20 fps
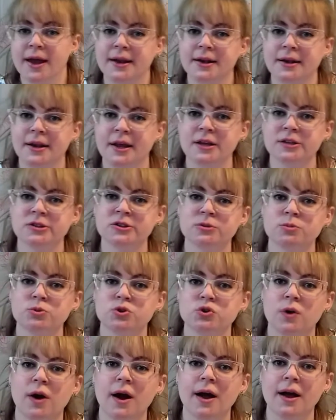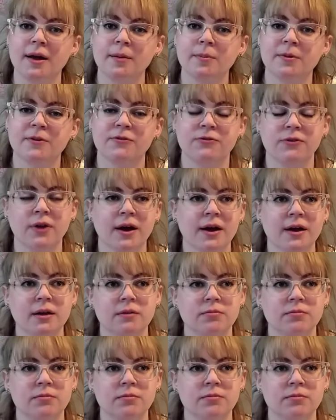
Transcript: and hit subscribe. If not,